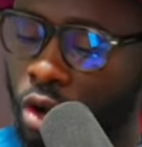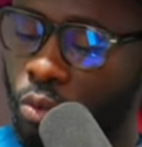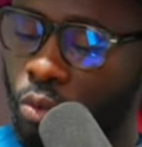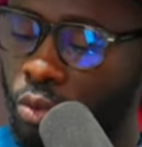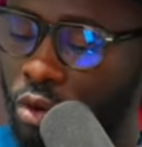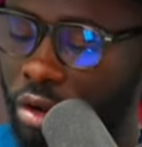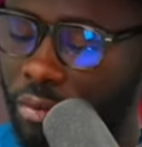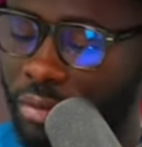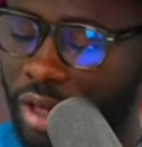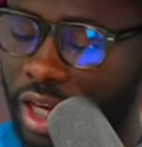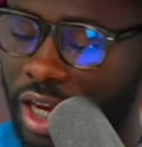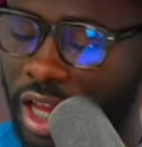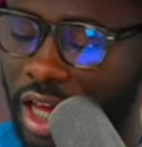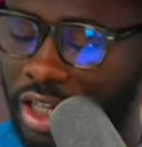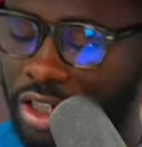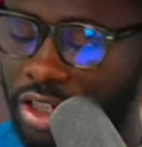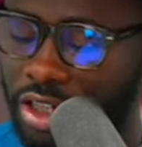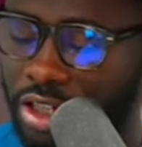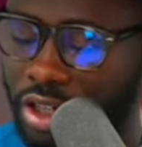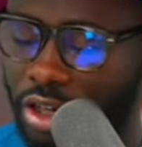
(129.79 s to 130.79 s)
Will be
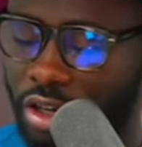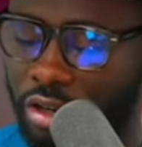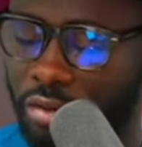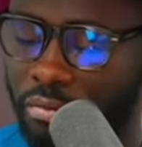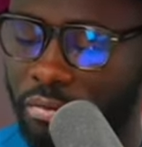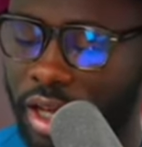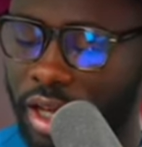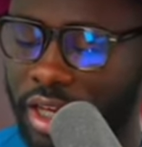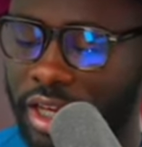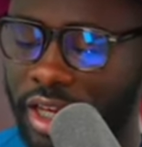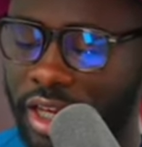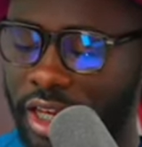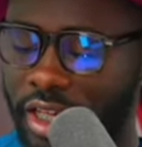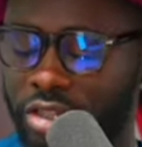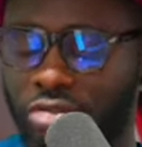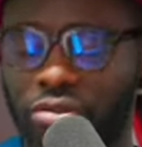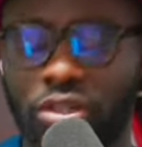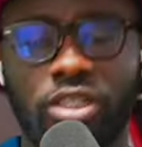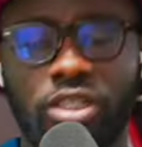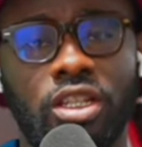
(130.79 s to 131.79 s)
launched on Monday,
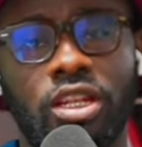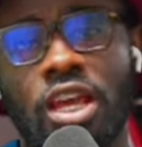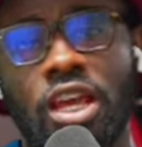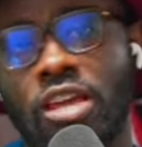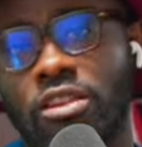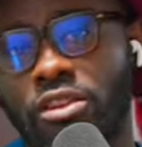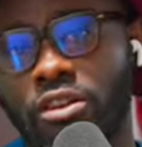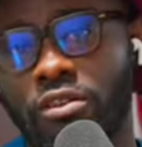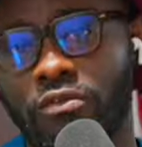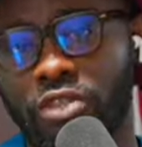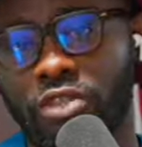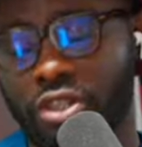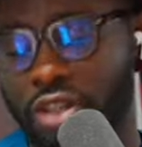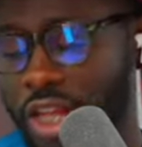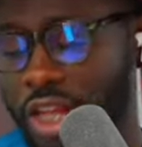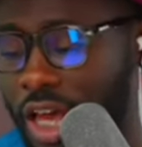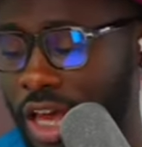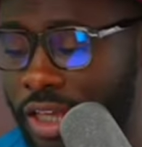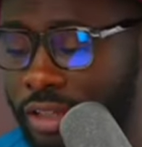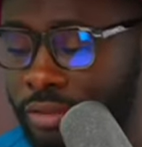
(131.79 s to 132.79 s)
29th of
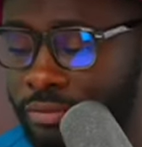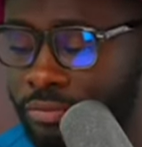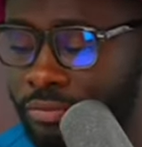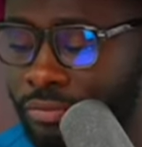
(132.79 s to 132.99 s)
July